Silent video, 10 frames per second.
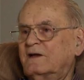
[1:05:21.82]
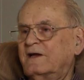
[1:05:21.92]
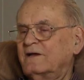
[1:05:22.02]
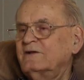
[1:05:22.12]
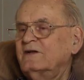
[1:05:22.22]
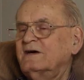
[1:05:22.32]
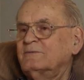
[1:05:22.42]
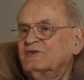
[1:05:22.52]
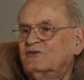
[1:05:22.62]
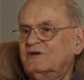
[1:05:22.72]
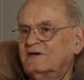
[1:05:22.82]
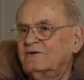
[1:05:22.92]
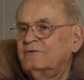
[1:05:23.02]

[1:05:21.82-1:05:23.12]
And then I was there.